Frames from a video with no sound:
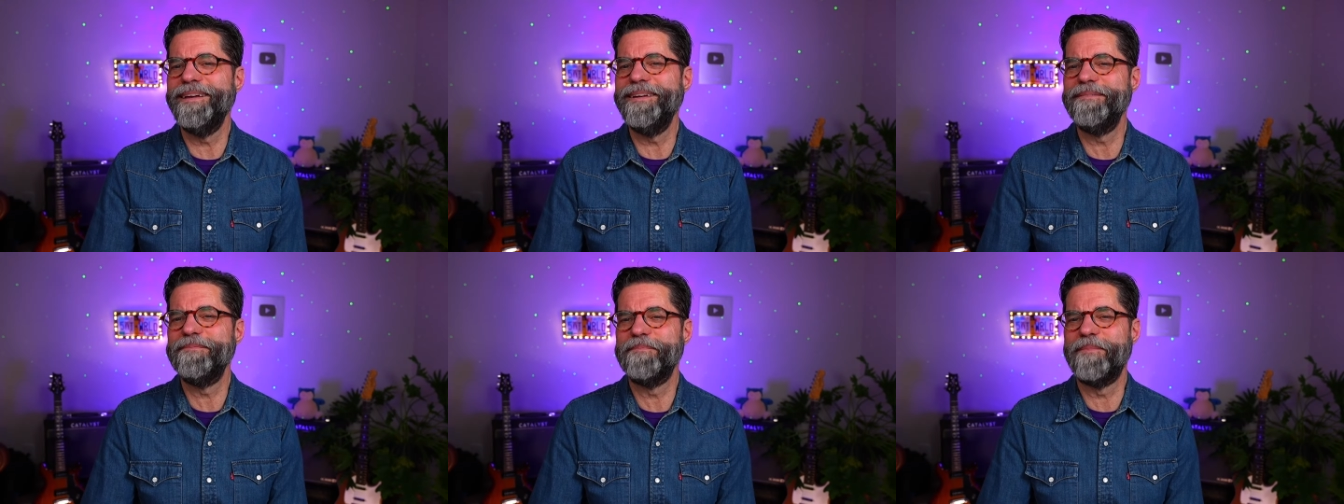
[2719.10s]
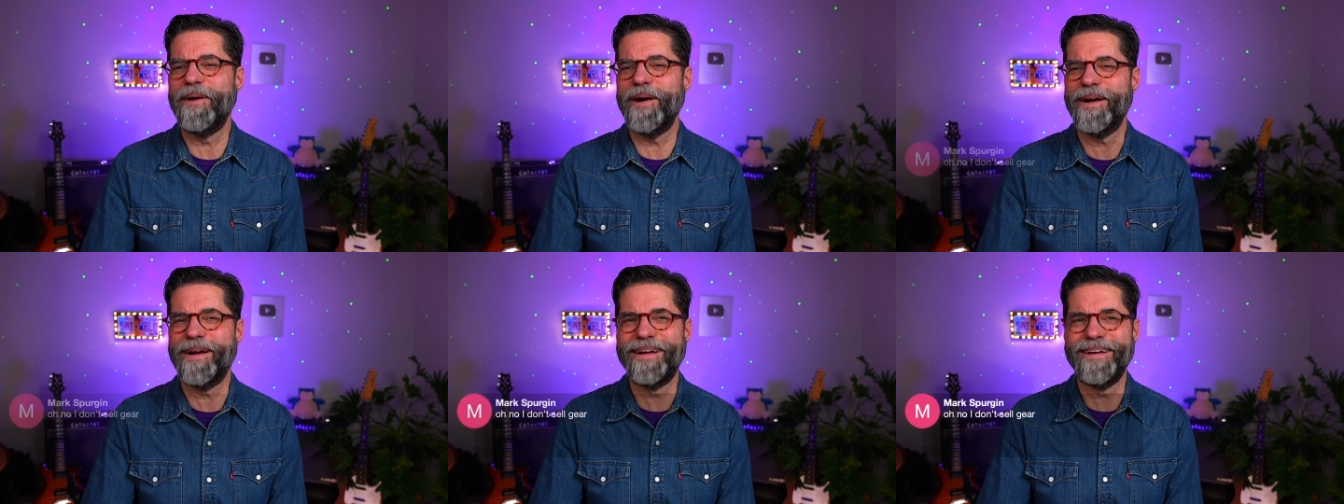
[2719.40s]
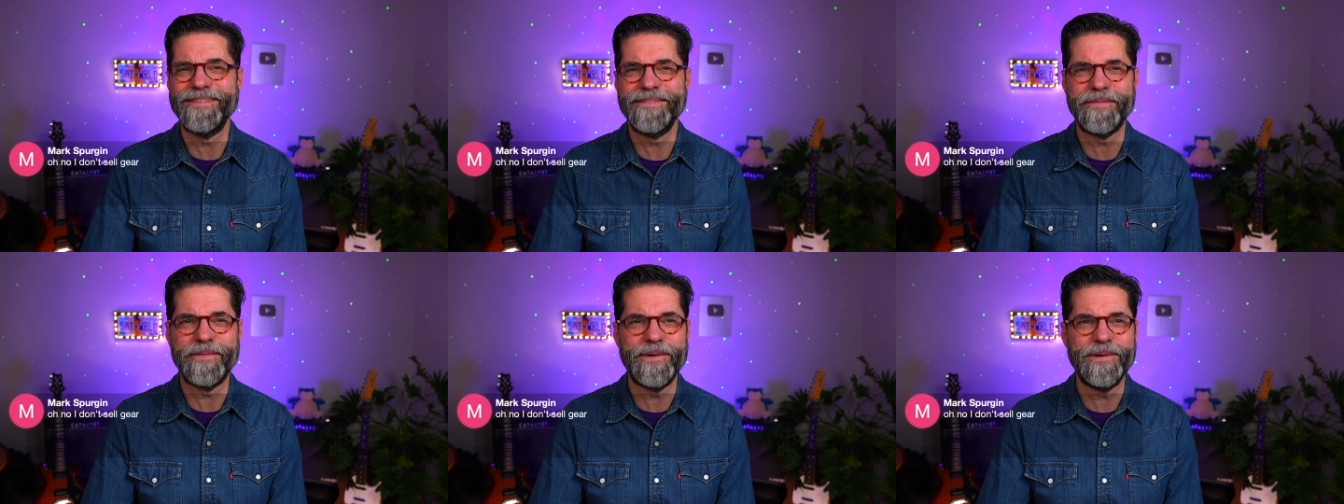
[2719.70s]

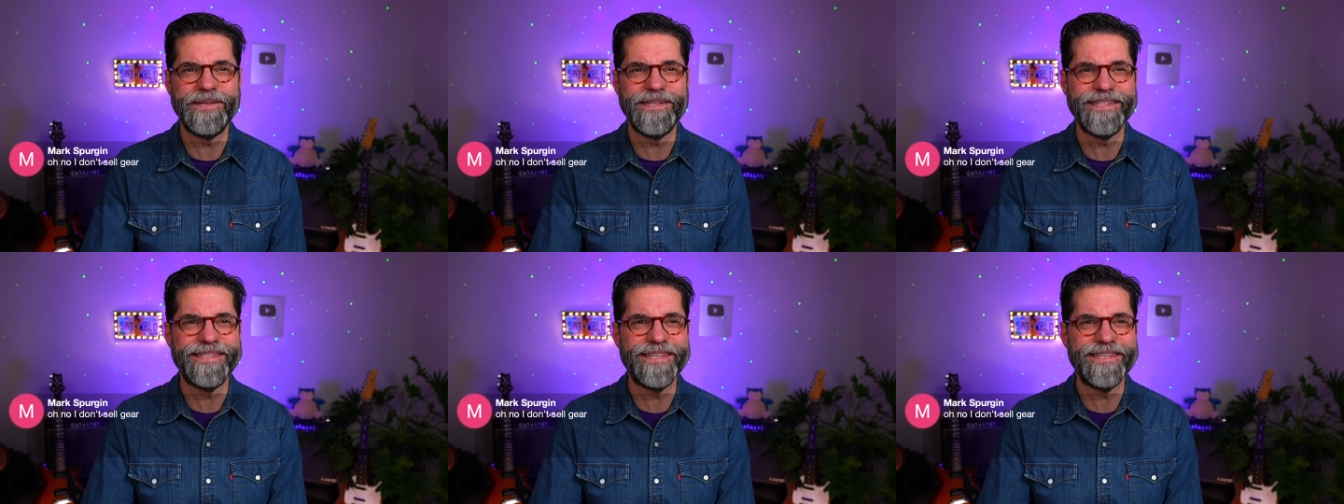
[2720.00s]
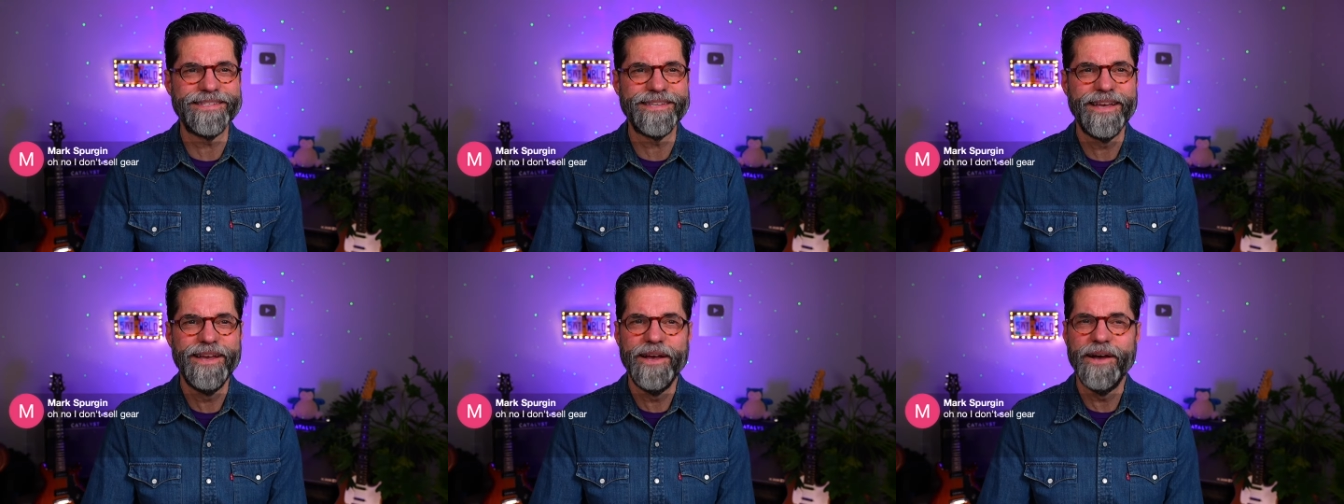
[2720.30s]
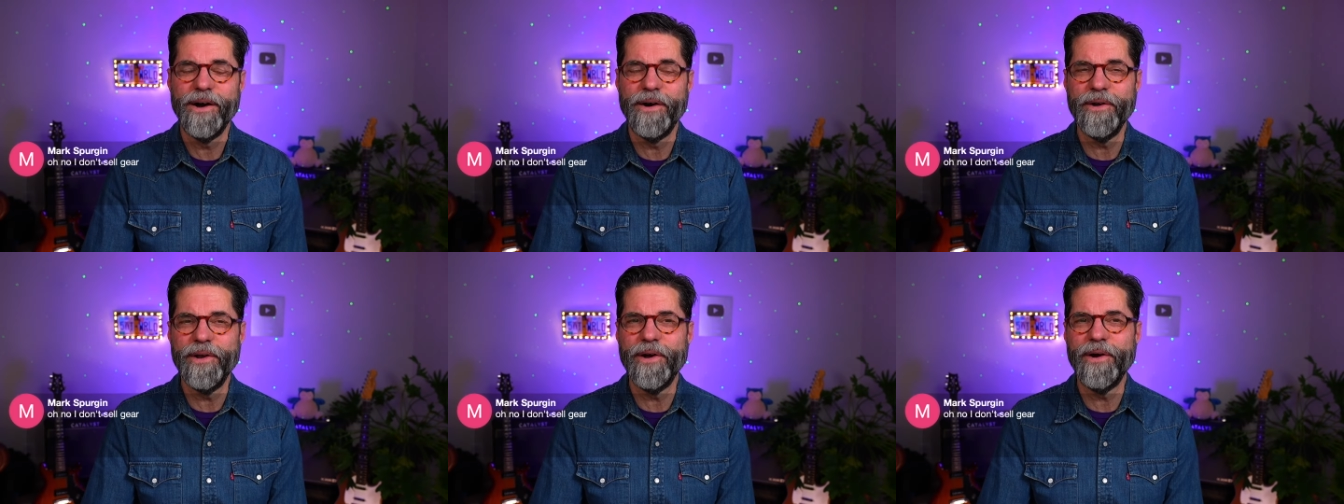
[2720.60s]
Mark Spurgeon says,
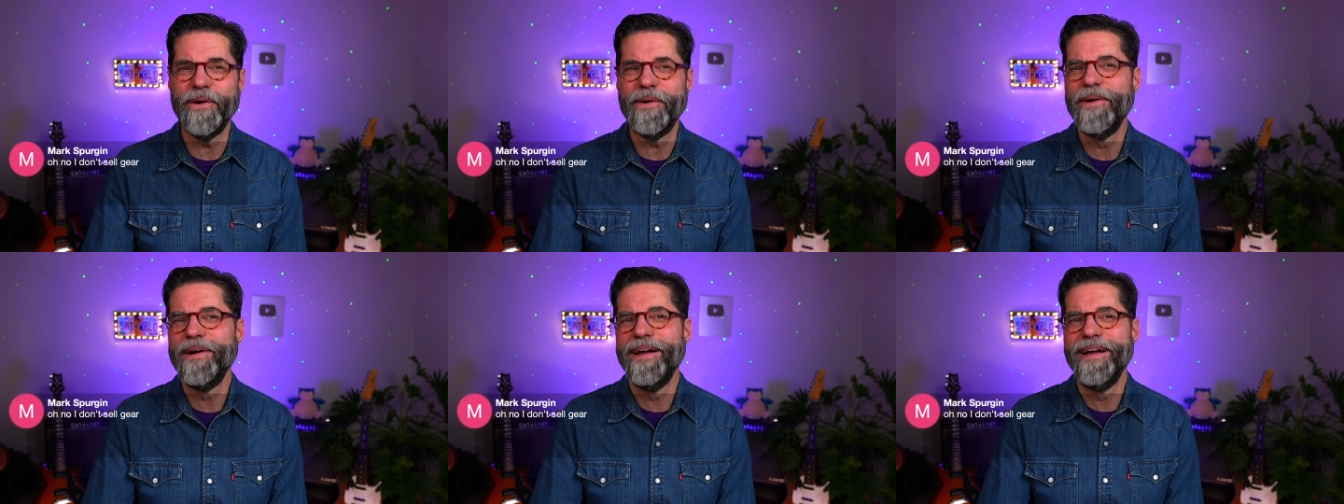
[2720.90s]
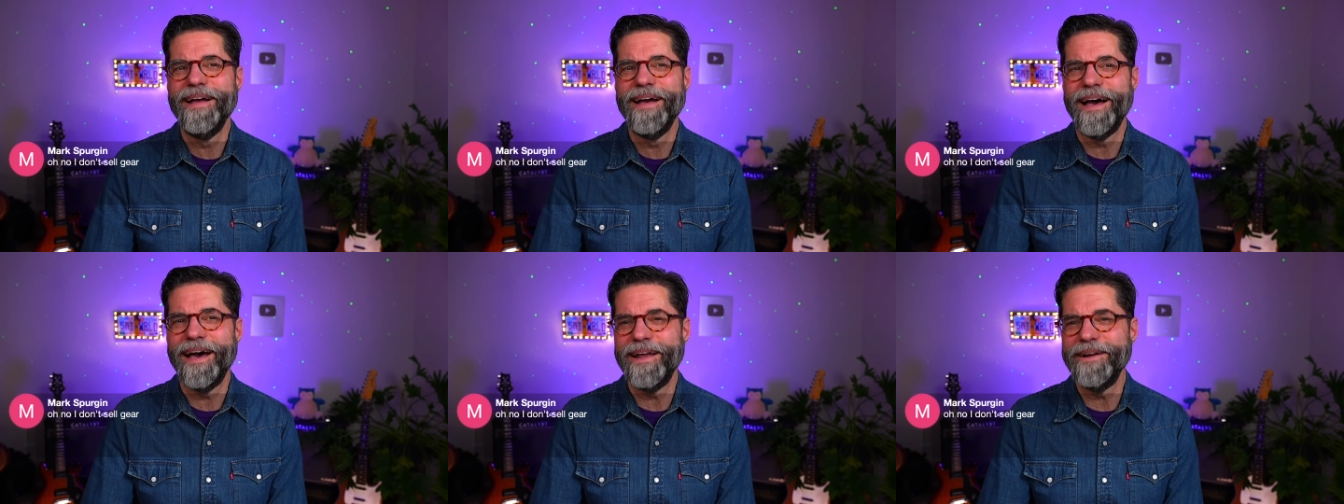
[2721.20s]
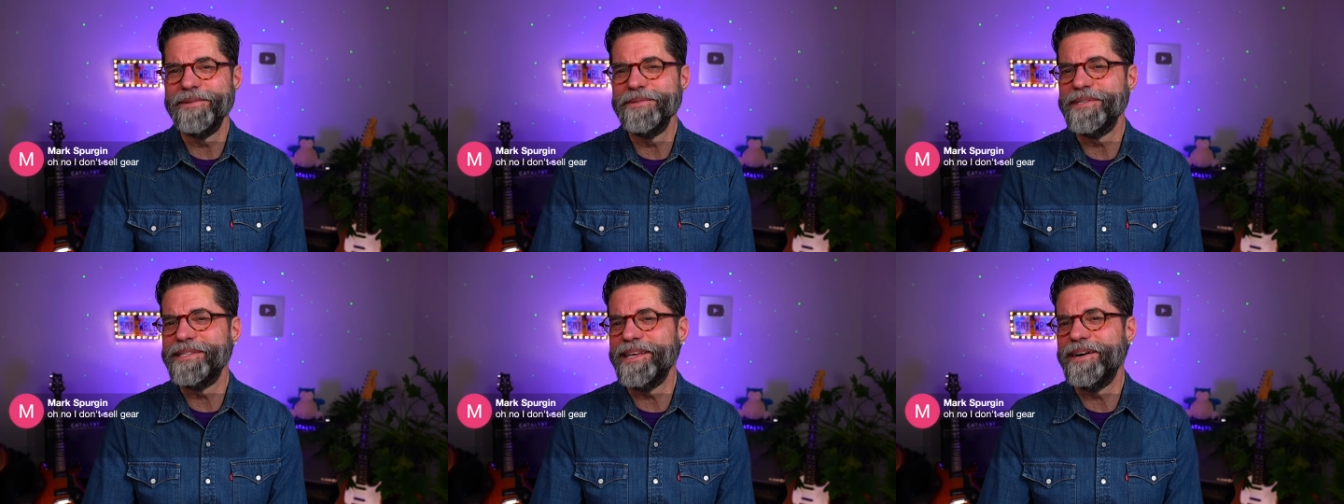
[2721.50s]
"Oh no, I
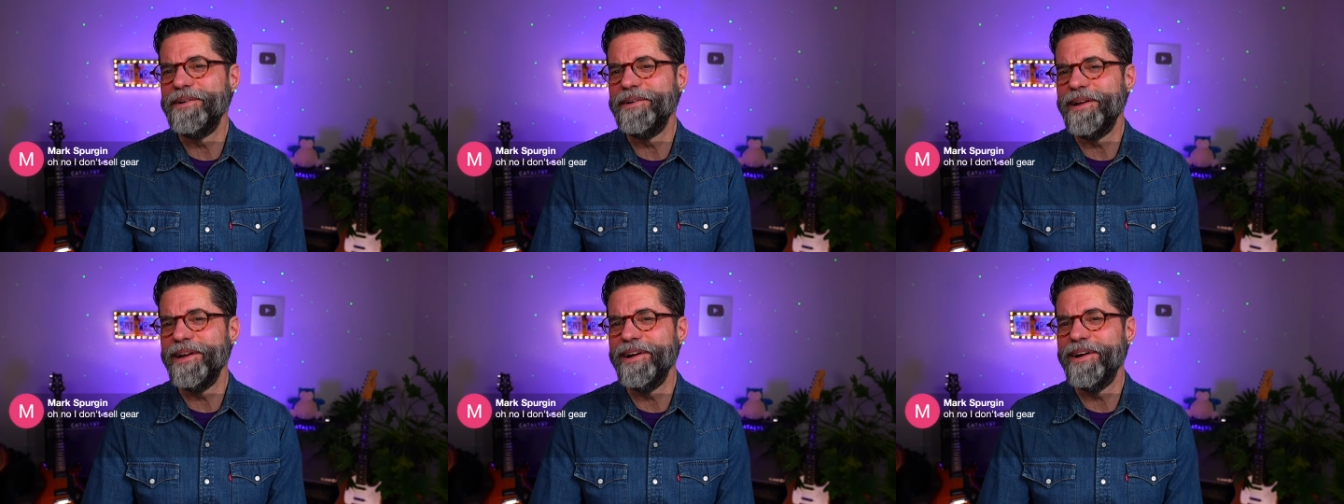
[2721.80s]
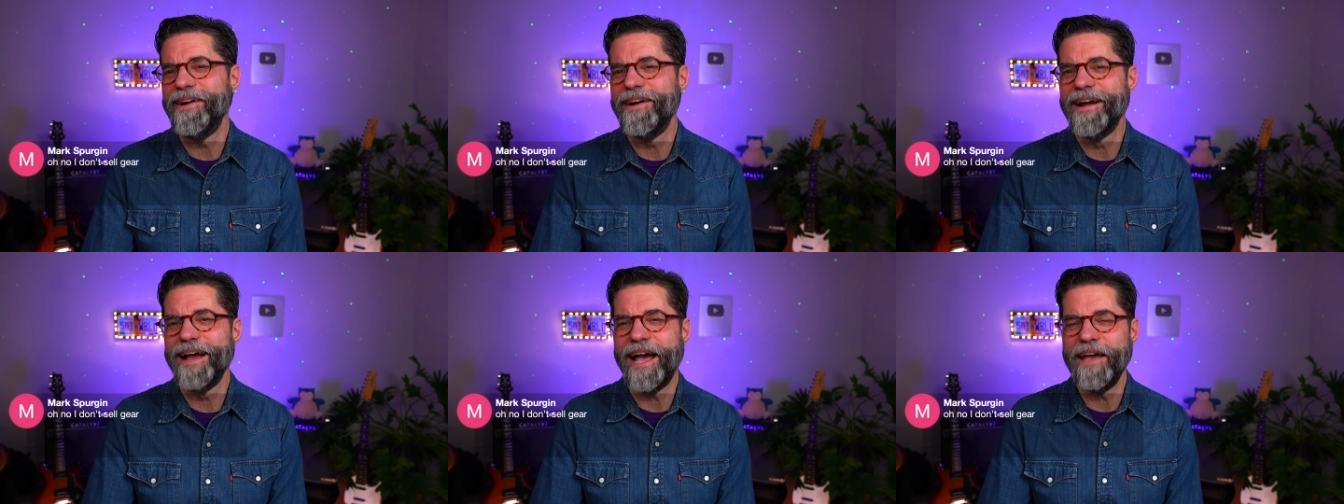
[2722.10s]
don't sell gear."